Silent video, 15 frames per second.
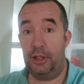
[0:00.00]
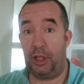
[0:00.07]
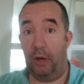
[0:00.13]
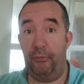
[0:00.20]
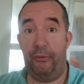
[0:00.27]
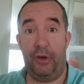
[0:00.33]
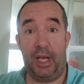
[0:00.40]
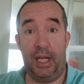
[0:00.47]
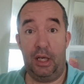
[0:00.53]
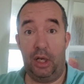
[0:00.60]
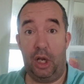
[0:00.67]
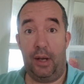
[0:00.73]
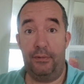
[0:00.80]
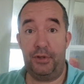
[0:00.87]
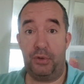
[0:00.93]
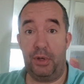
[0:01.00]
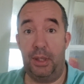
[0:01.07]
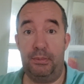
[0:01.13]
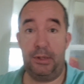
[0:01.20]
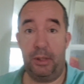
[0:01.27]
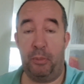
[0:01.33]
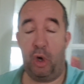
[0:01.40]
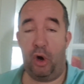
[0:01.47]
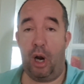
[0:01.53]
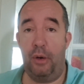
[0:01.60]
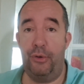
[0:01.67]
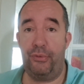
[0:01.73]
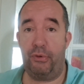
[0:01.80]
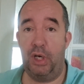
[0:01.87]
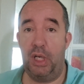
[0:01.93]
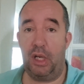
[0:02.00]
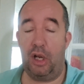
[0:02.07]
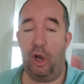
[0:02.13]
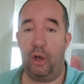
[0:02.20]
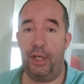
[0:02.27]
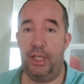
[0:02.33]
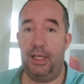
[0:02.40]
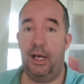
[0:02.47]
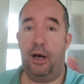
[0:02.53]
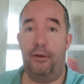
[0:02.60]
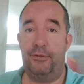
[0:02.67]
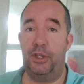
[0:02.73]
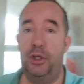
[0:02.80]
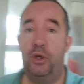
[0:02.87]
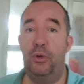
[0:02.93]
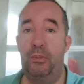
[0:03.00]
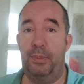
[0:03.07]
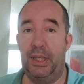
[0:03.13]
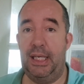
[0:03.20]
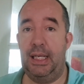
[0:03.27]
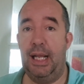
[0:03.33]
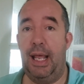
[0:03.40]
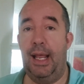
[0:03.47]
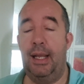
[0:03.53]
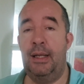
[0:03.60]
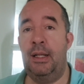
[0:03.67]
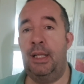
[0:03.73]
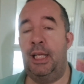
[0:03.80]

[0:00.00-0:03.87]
Don't forget the live stream tomorrow, 3 o'clock in the afternoon. Be there.